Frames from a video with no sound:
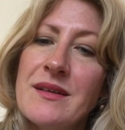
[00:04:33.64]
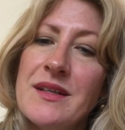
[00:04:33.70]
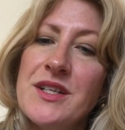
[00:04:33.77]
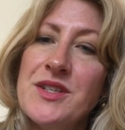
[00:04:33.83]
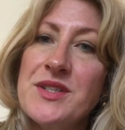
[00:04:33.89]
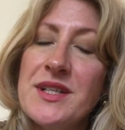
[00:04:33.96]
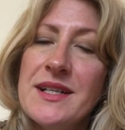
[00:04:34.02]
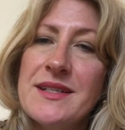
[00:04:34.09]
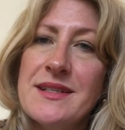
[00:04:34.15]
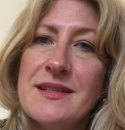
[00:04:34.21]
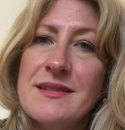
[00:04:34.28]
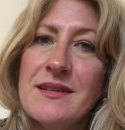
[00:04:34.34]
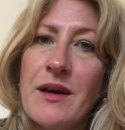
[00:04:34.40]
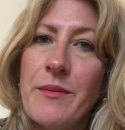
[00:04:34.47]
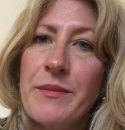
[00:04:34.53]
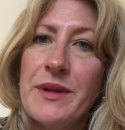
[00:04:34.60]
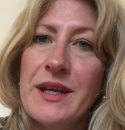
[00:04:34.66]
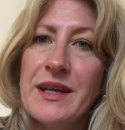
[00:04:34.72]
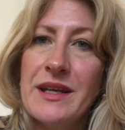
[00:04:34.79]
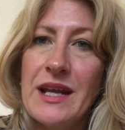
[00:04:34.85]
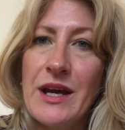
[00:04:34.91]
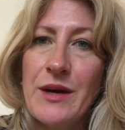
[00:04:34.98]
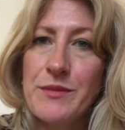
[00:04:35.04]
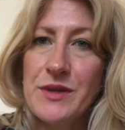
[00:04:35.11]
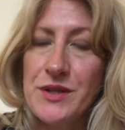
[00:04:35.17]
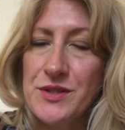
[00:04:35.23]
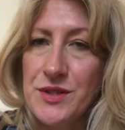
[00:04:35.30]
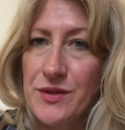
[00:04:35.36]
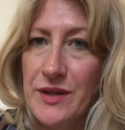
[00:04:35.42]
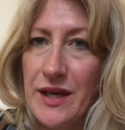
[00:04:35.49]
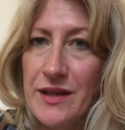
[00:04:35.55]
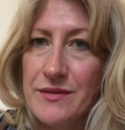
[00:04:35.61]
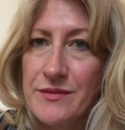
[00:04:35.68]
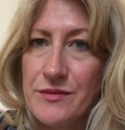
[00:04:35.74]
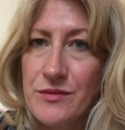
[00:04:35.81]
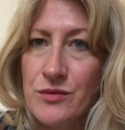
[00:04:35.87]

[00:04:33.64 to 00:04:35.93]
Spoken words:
The utilities company can help you do that,